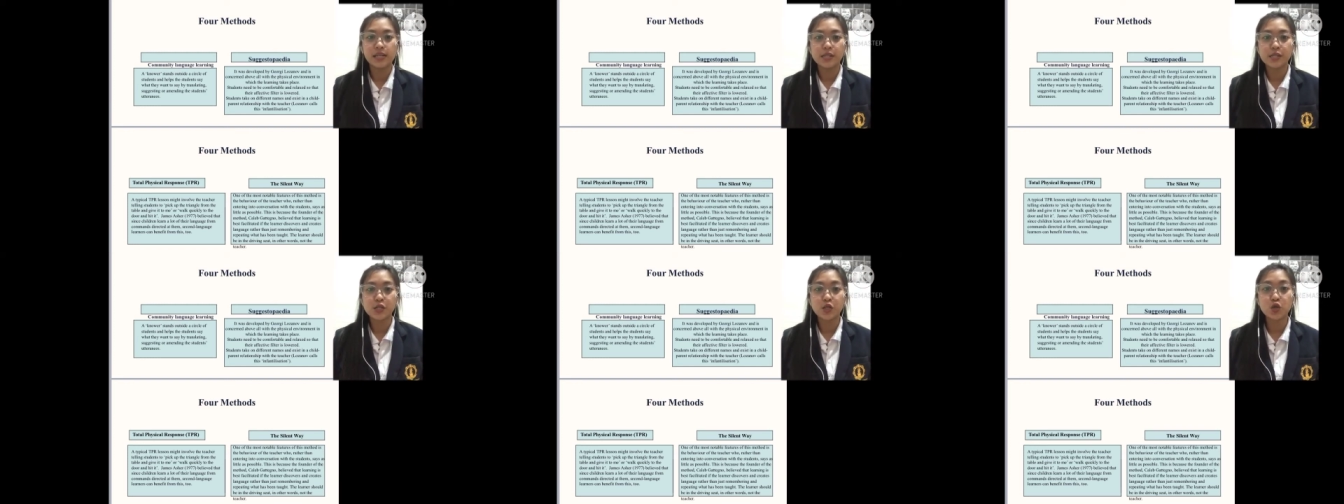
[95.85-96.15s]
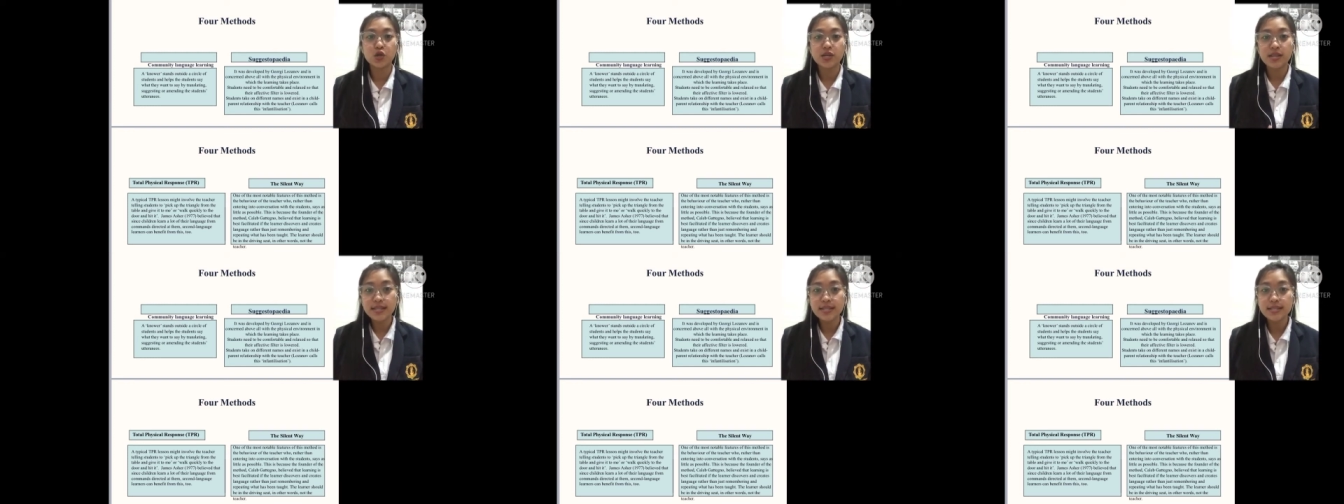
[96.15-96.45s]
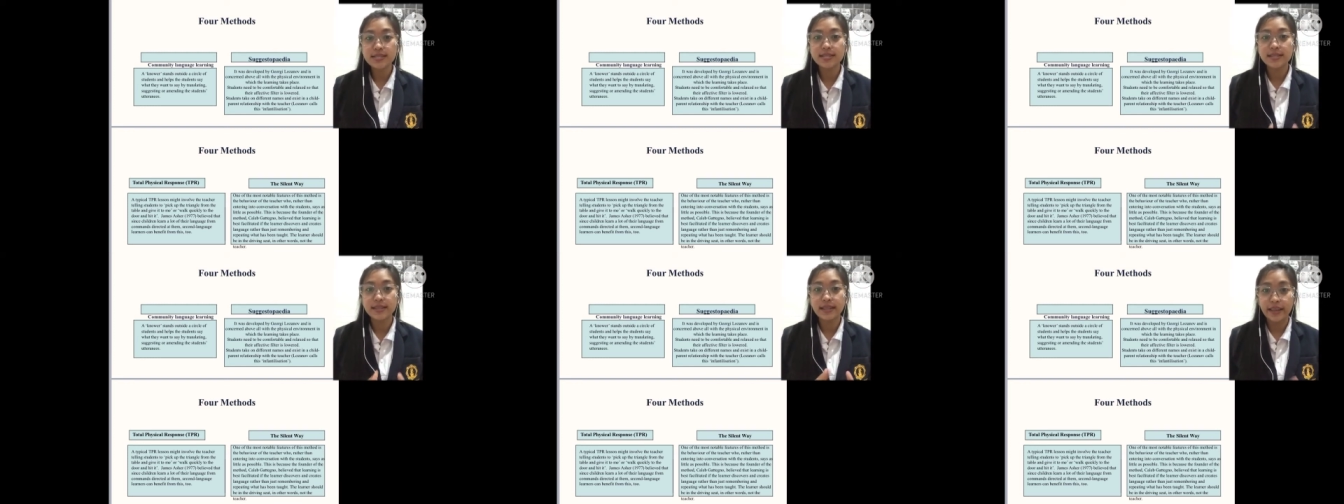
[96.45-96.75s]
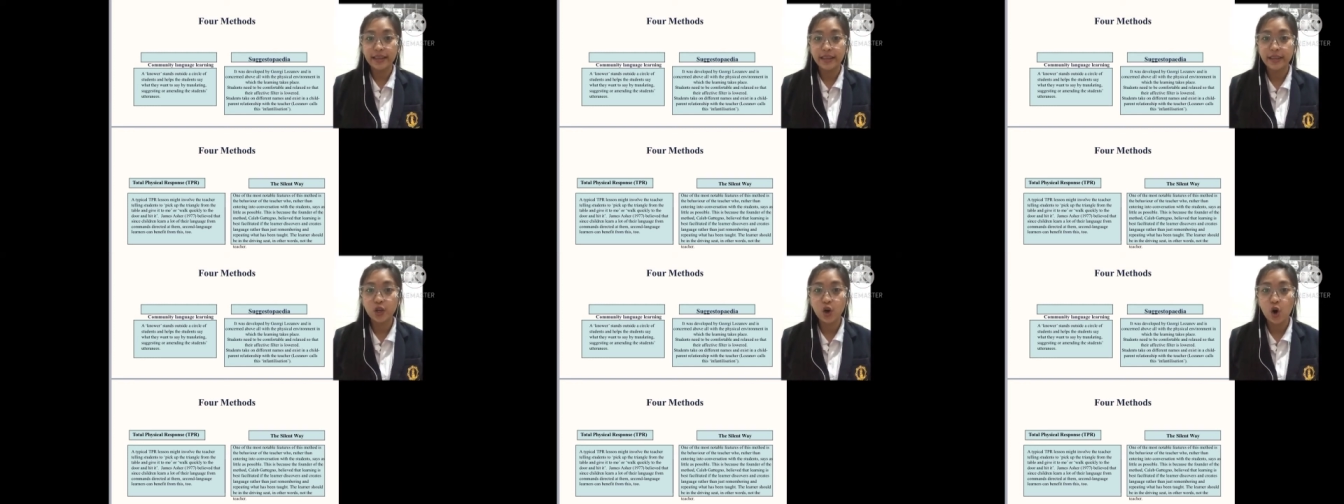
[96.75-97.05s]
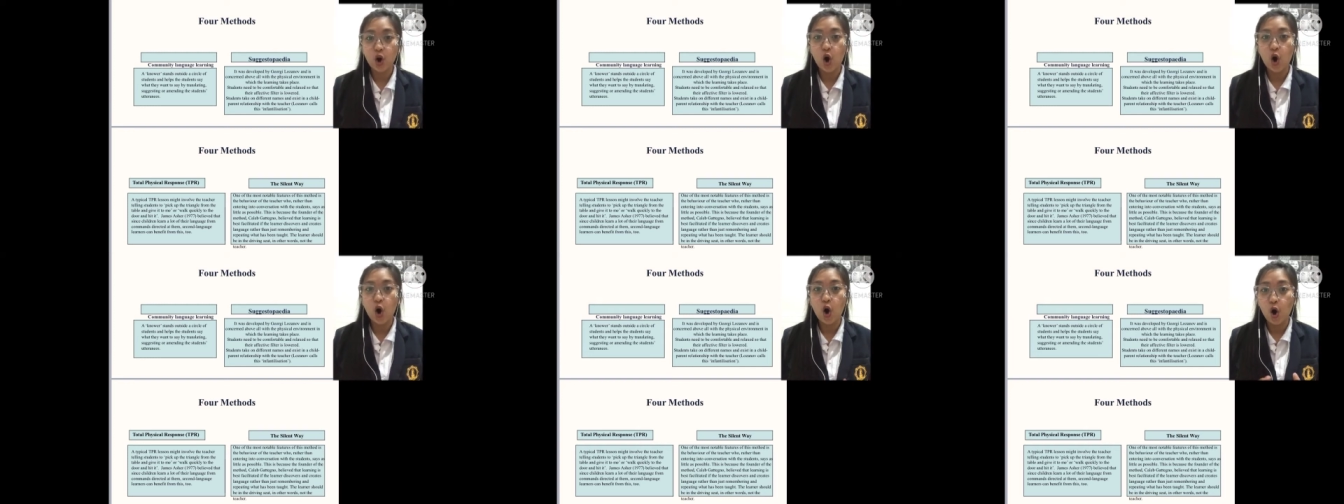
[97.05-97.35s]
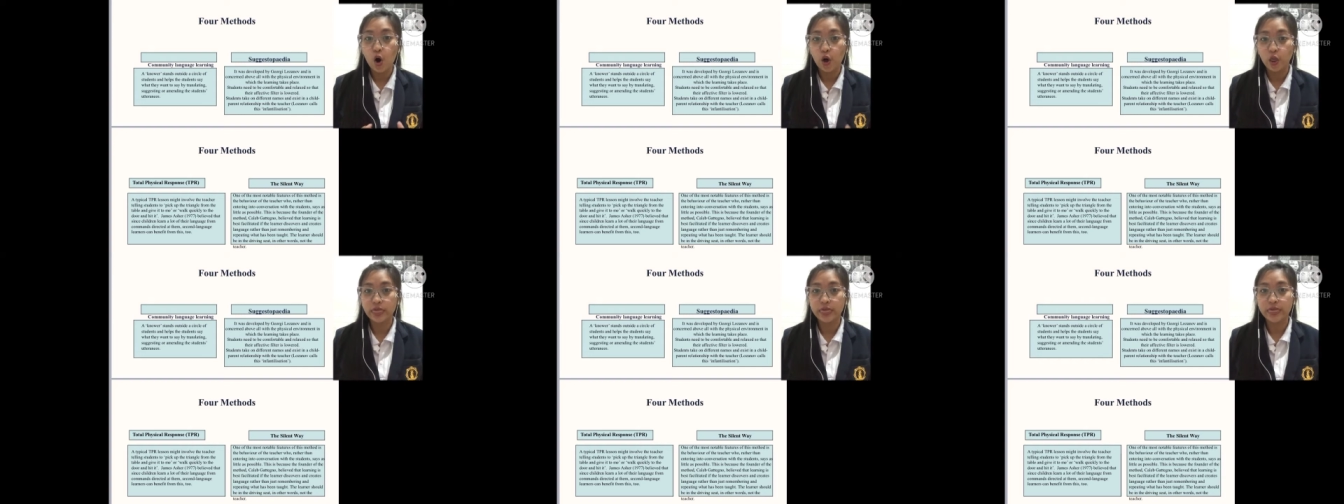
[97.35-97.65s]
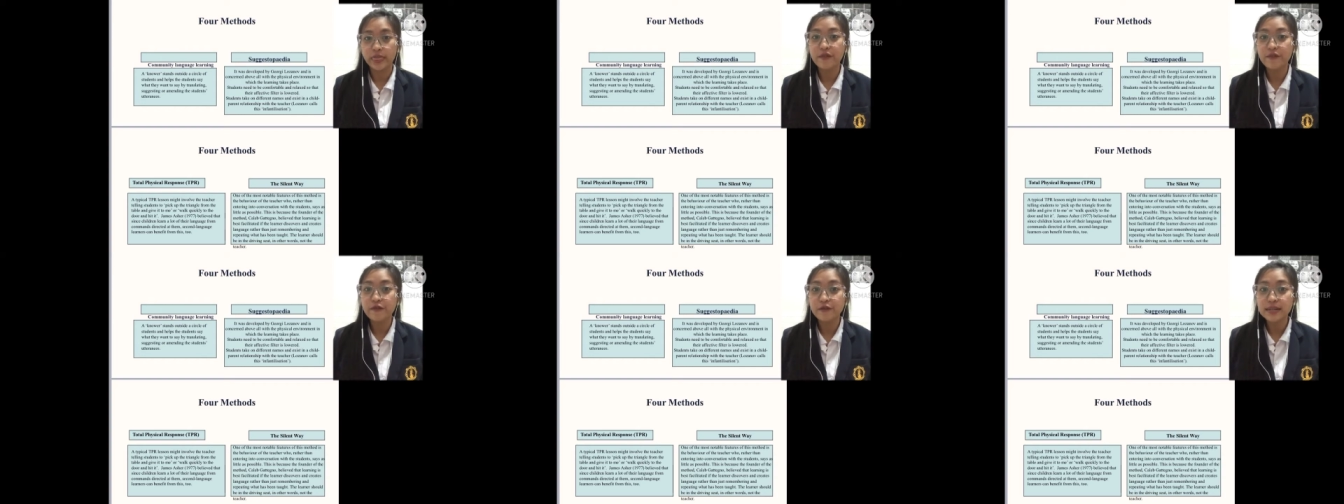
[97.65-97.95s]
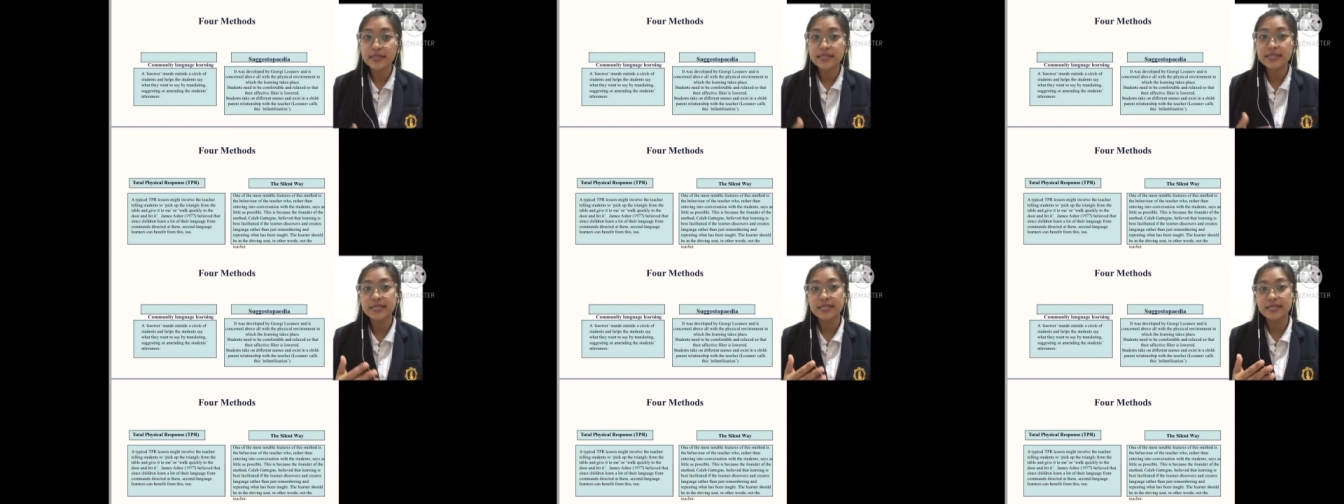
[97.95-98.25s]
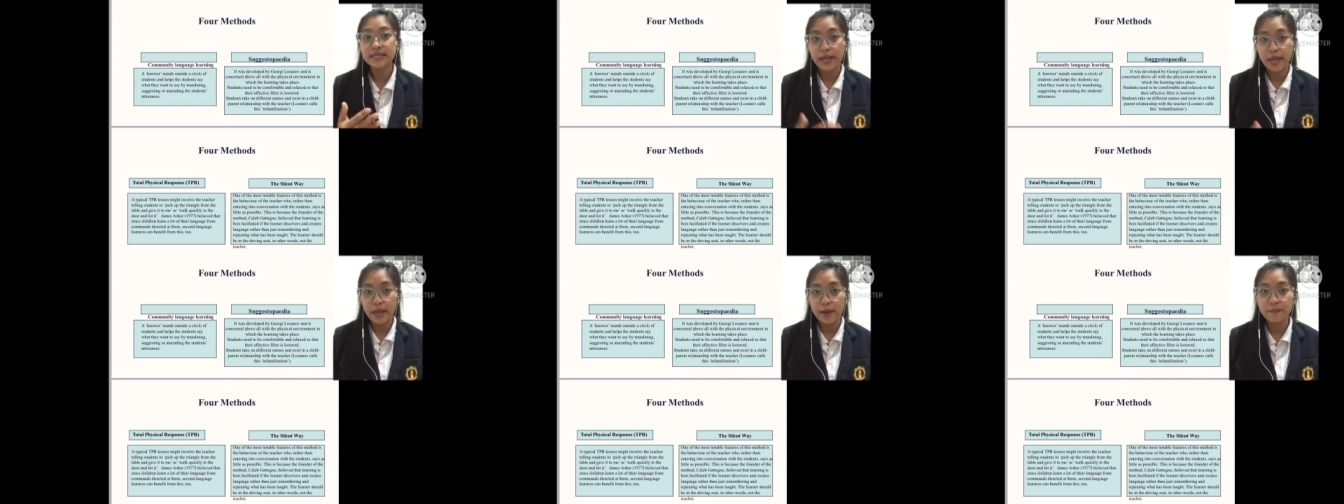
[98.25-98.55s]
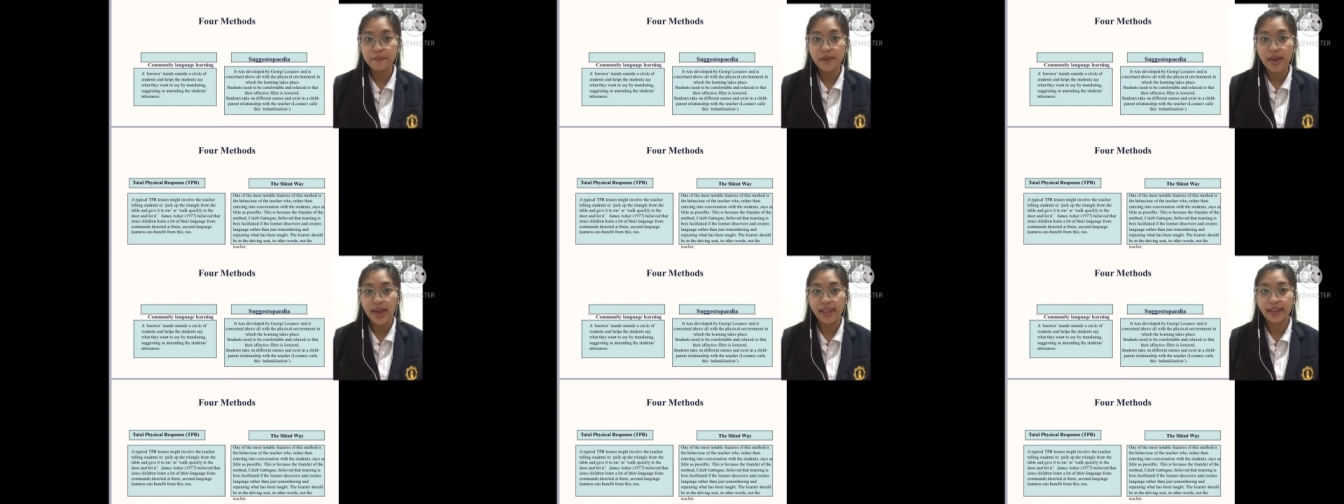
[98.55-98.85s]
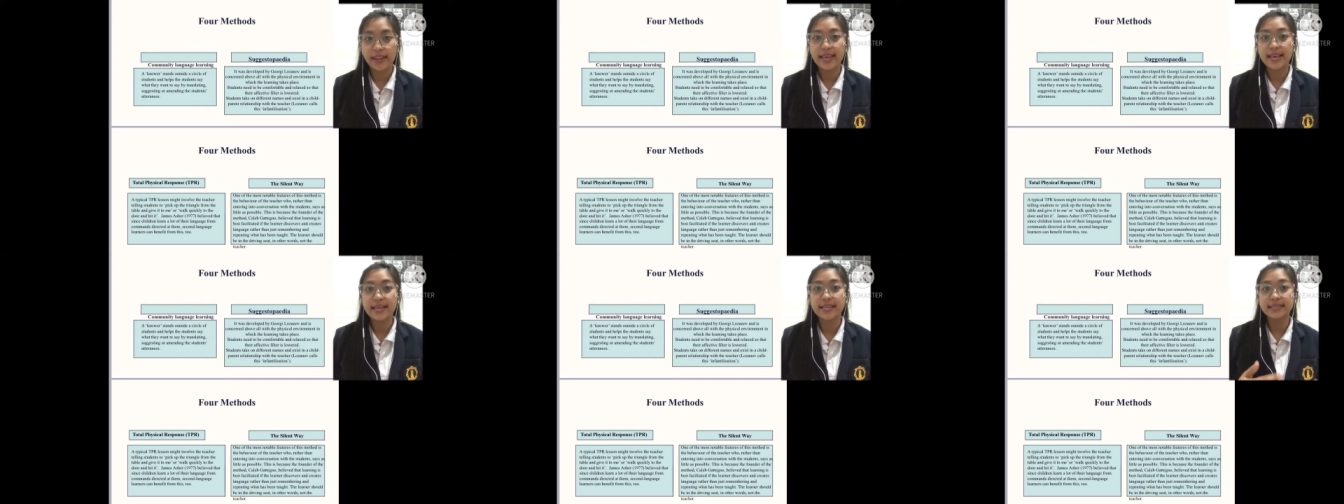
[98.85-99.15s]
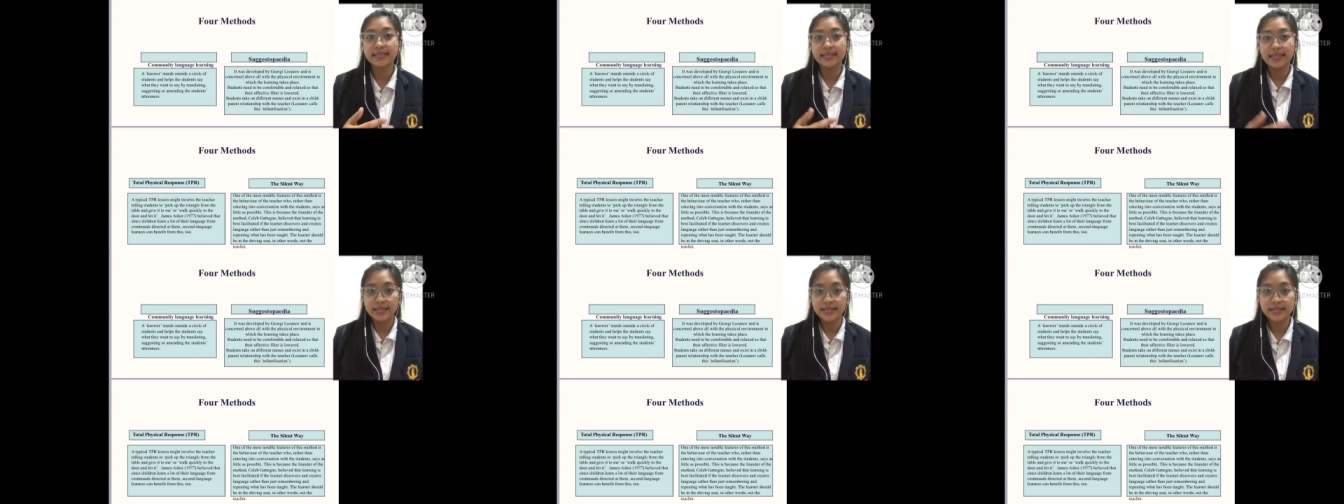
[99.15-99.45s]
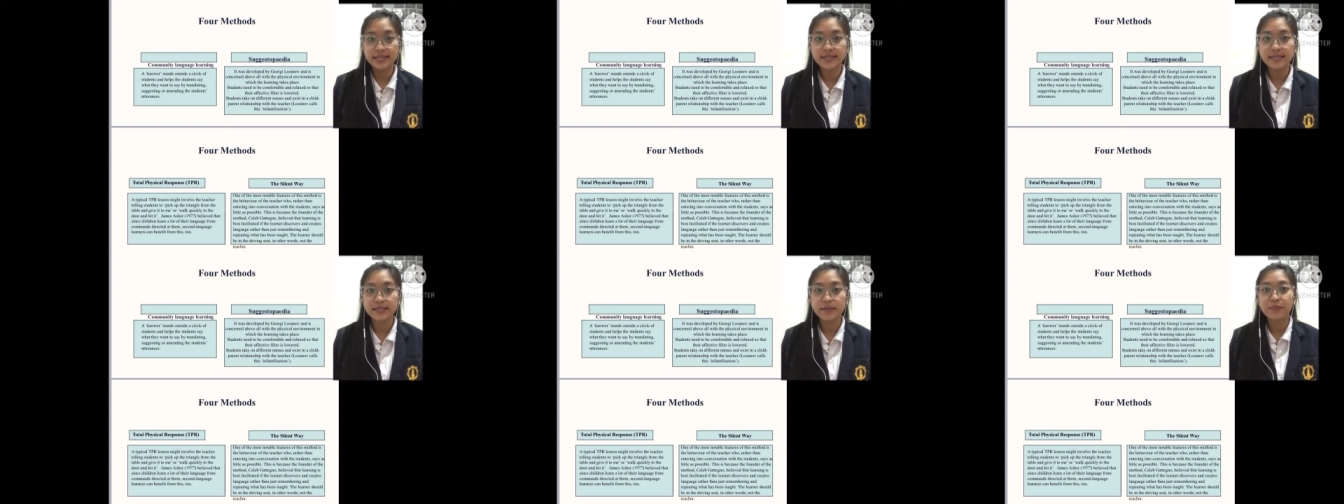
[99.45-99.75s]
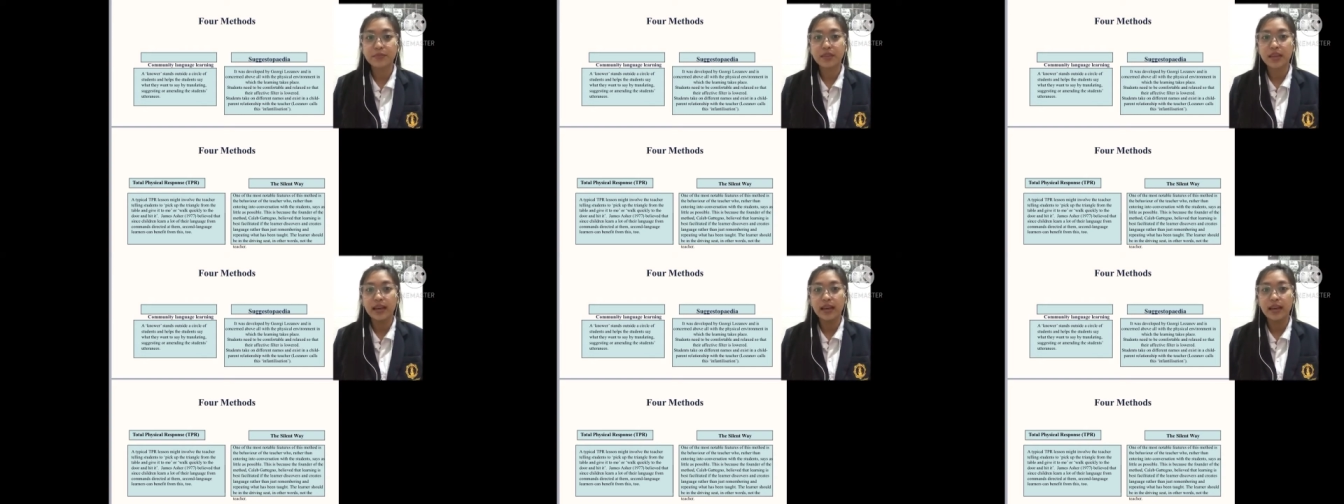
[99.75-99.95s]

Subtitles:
Students take on different names and exist